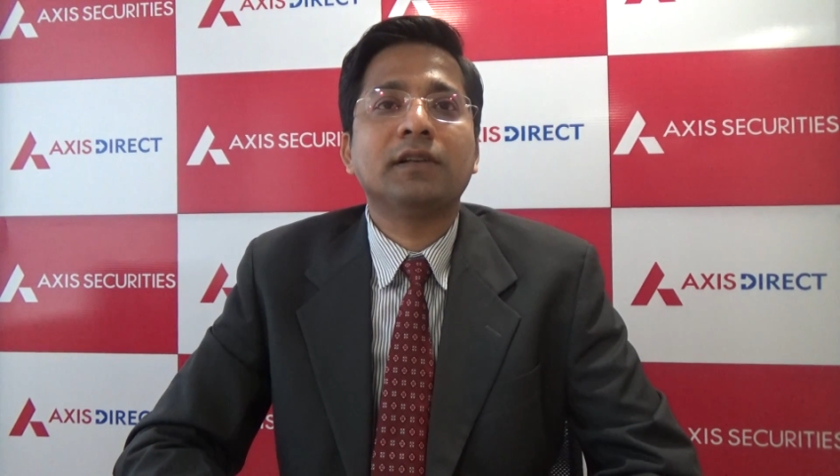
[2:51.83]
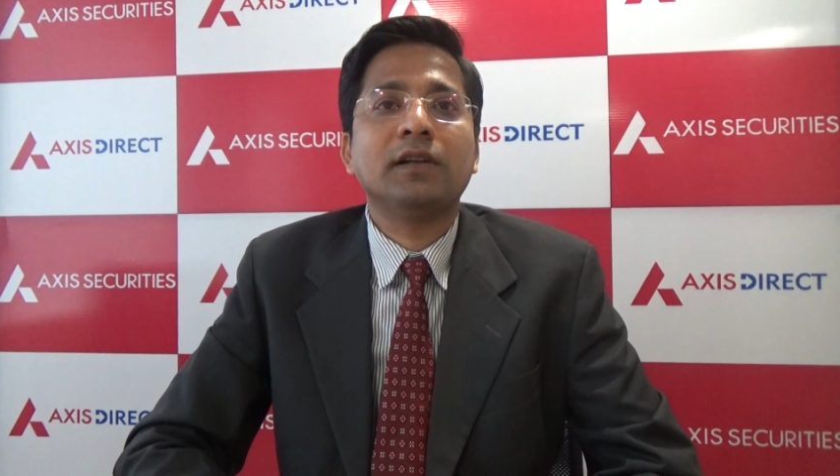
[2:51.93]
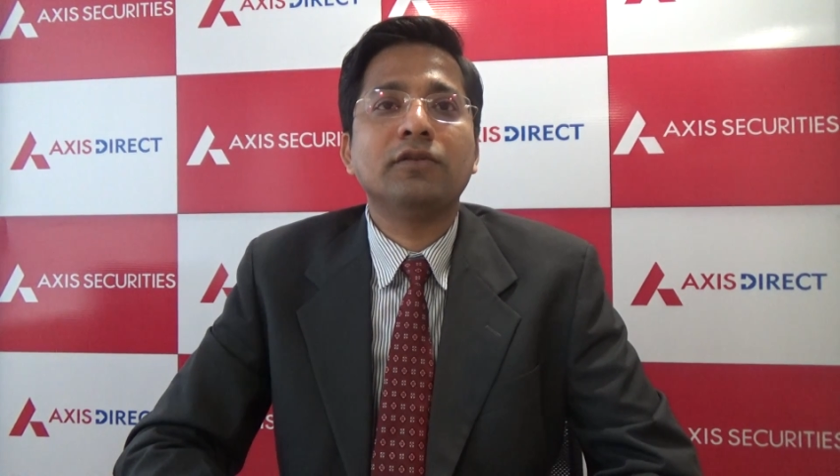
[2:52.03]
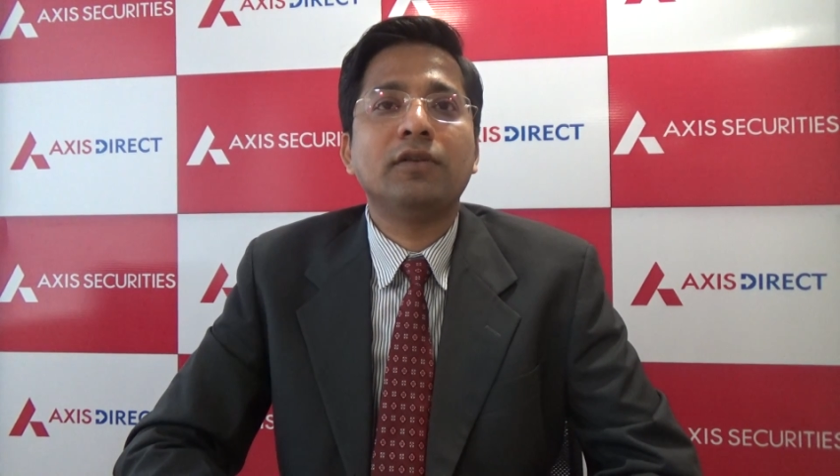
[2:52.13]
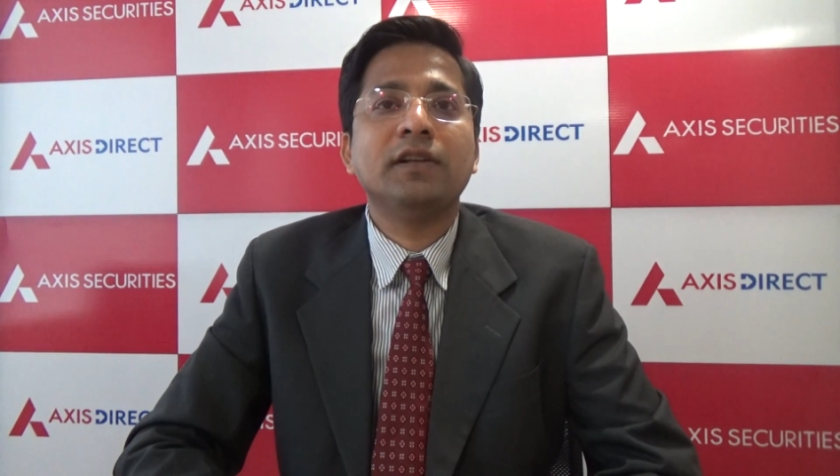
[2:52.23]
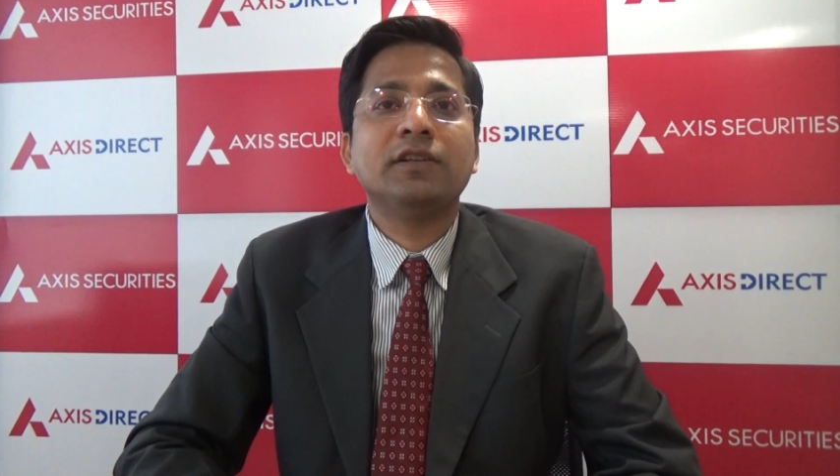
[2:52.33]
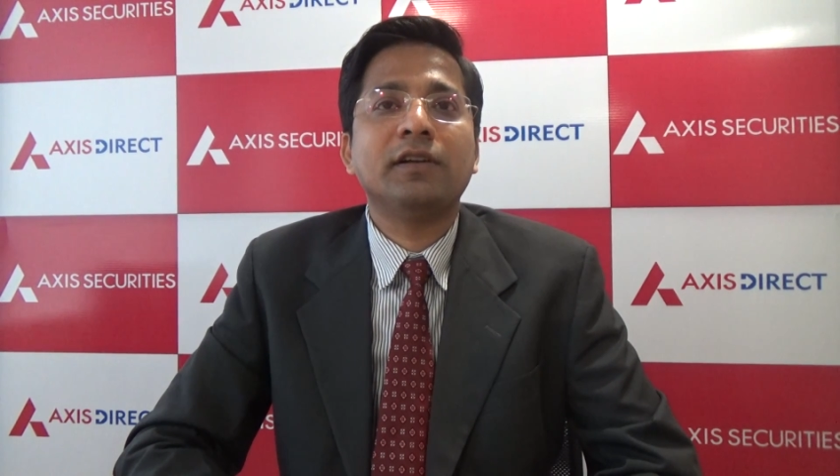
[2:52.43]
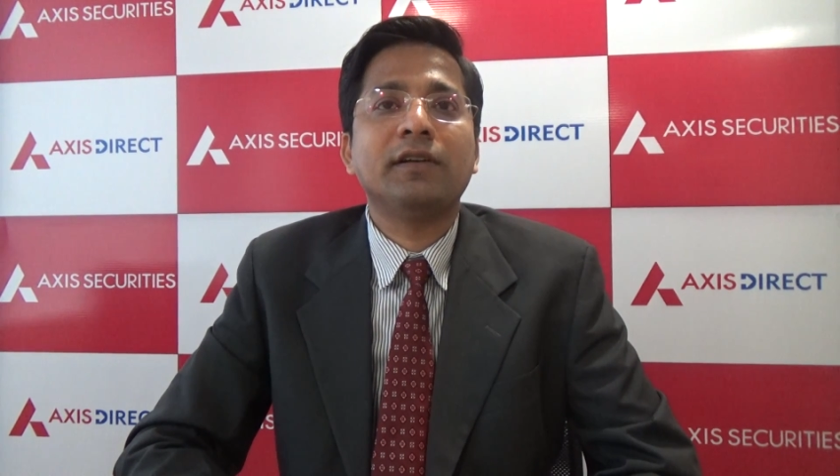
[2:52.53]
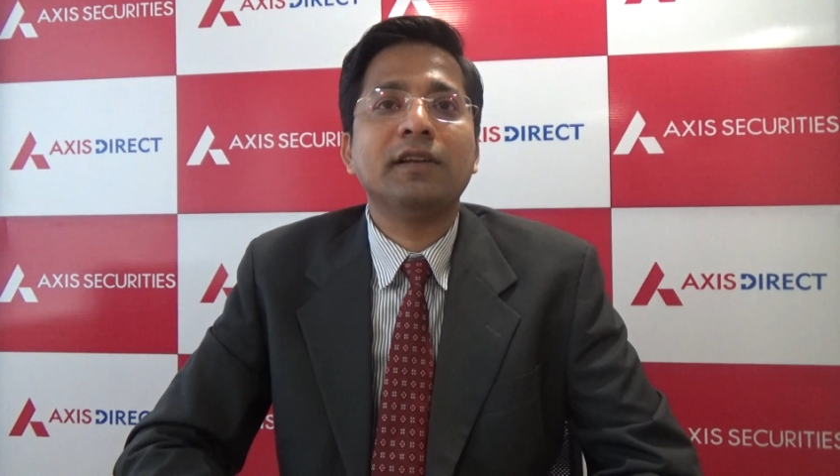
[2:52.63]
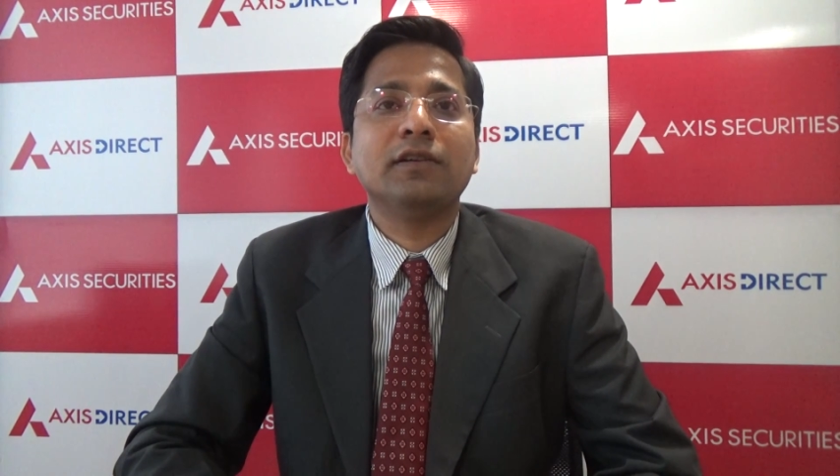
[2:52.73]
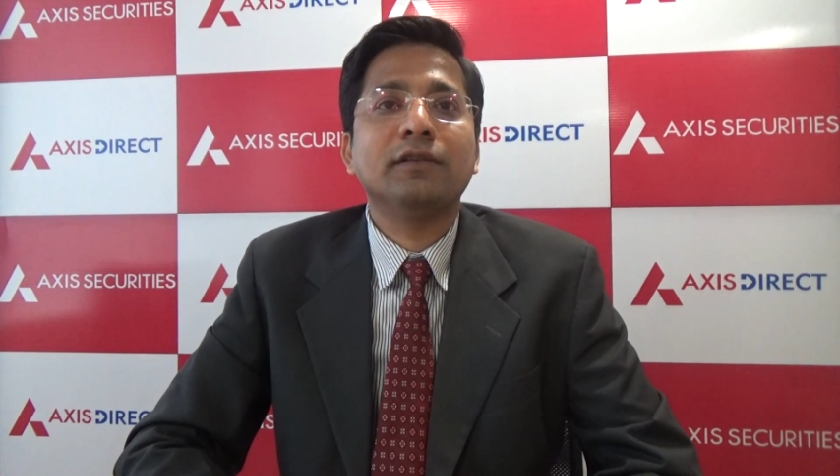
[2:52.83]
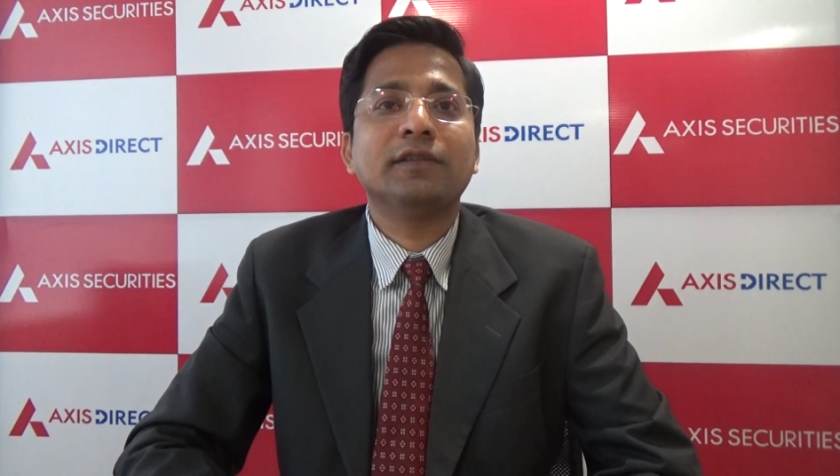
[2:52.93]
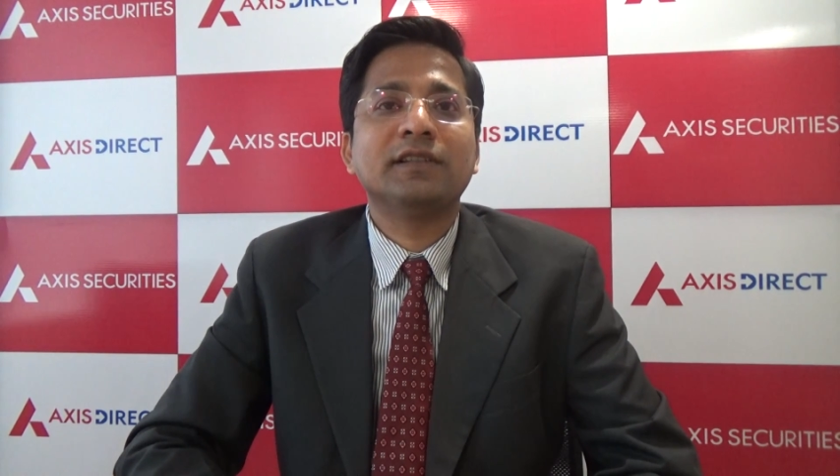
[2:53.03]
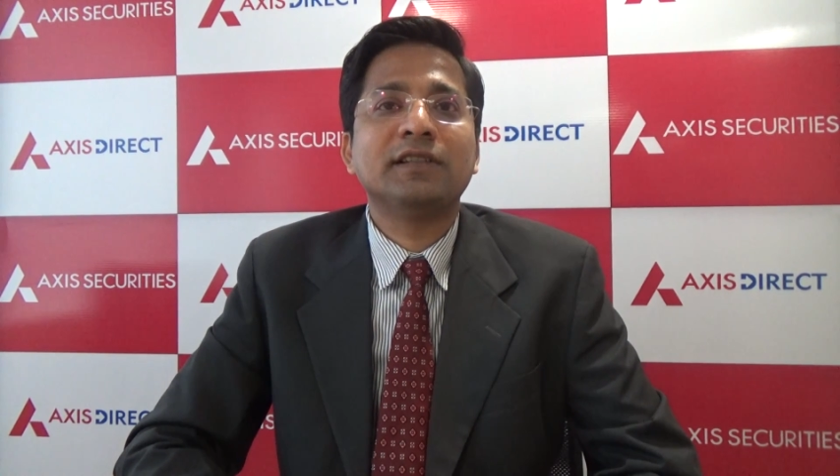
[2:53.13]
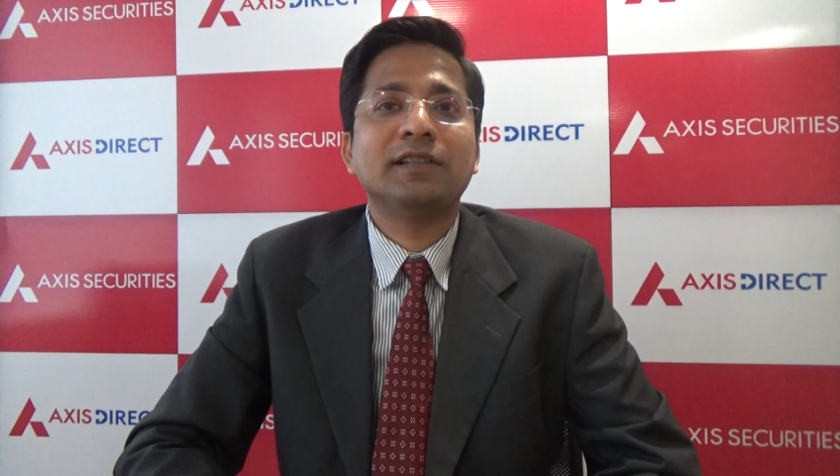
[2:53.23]
consolidation range of
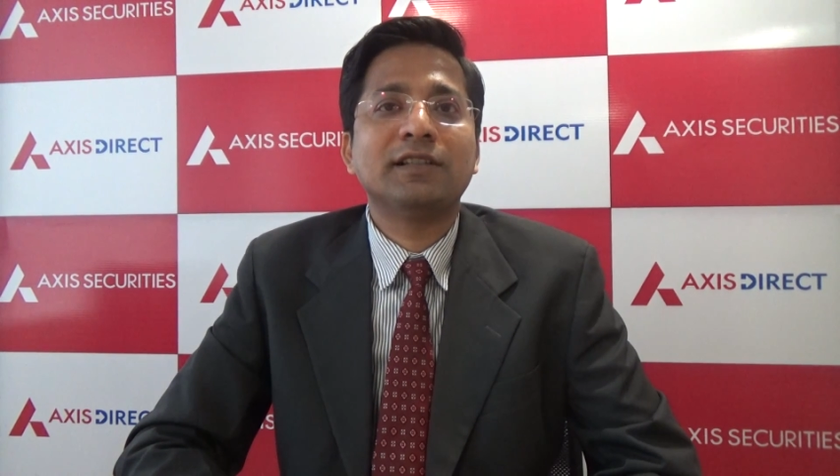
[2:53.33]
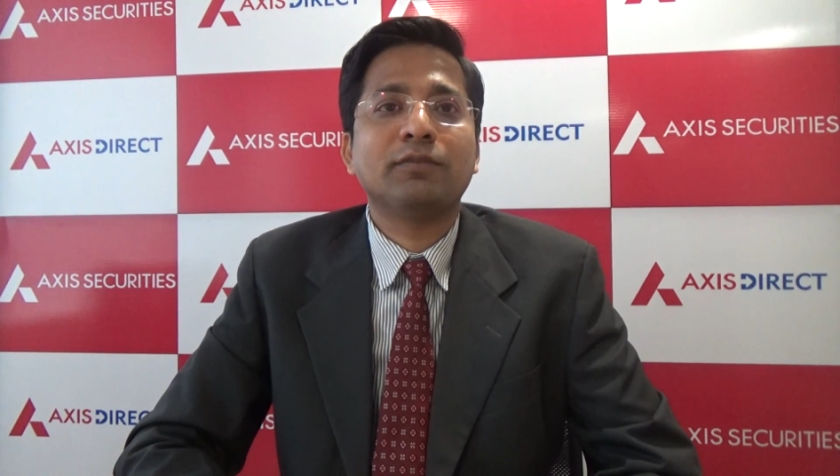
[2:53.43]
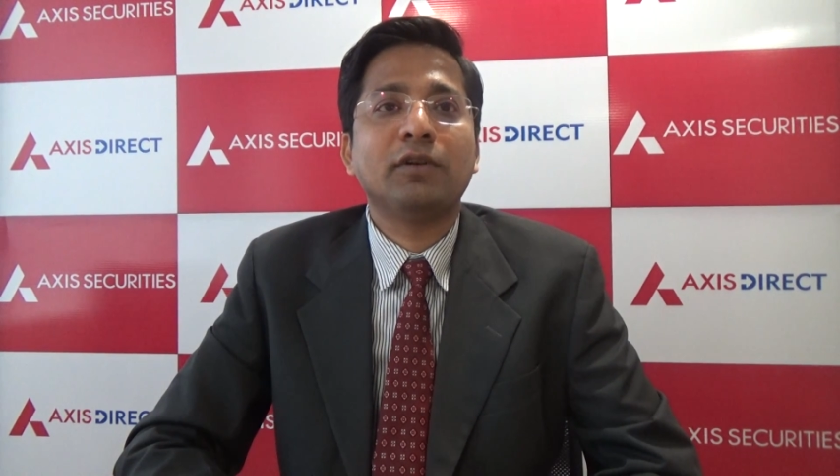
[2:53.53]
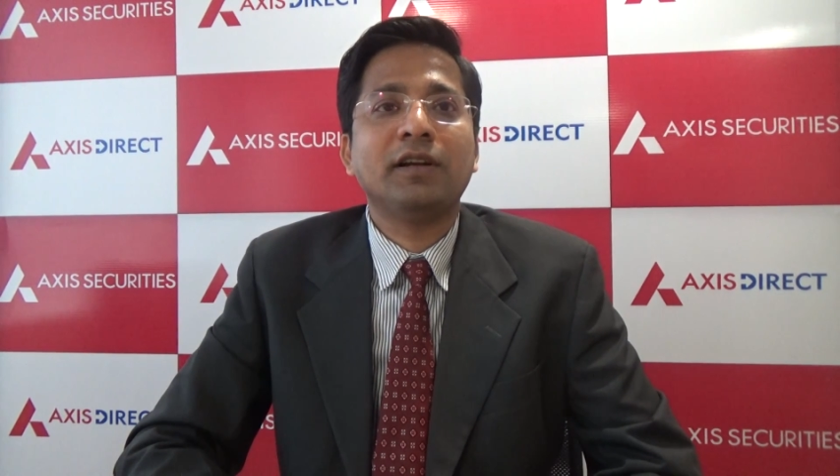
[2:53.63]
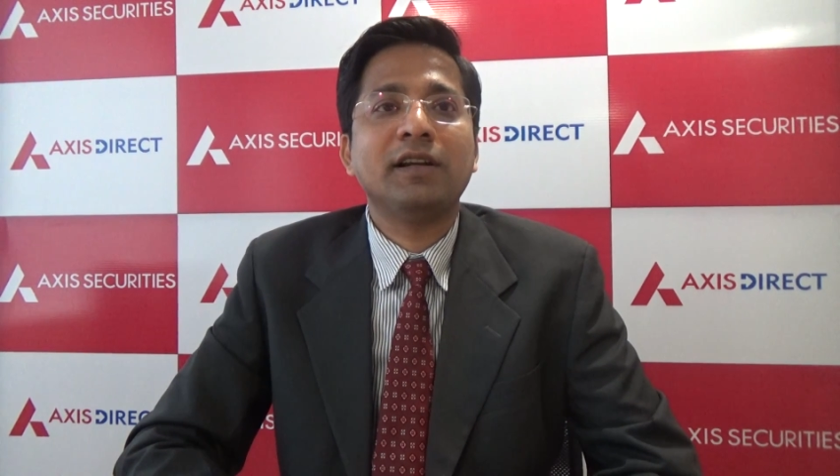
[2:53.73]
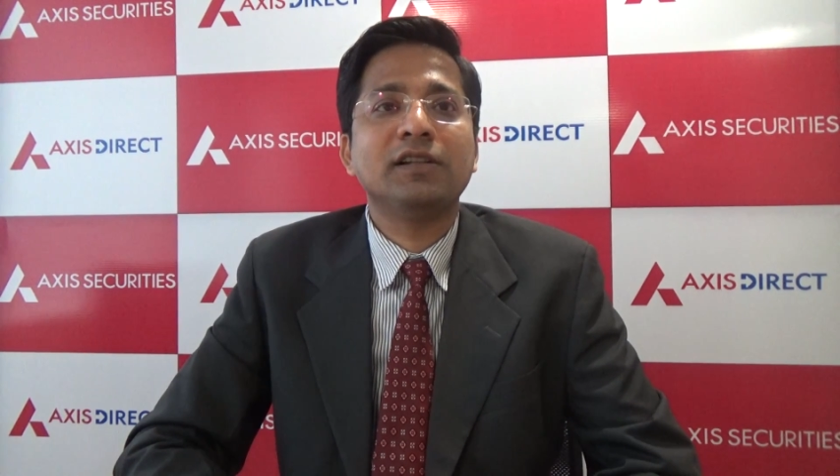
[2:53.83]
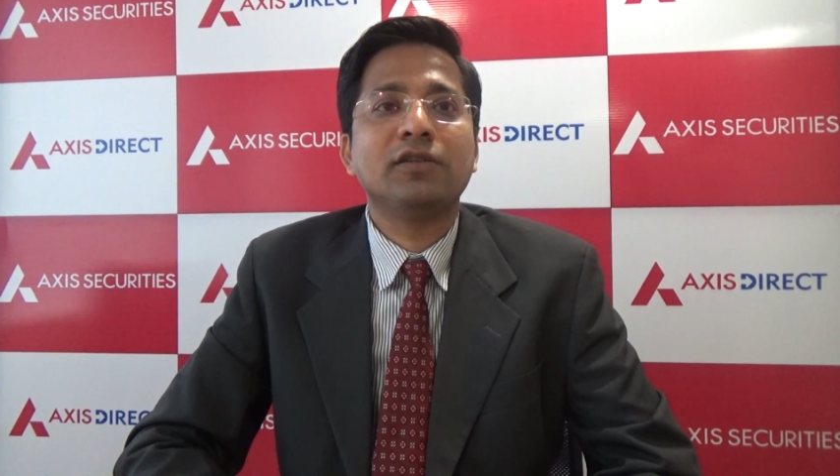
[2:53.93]
66.80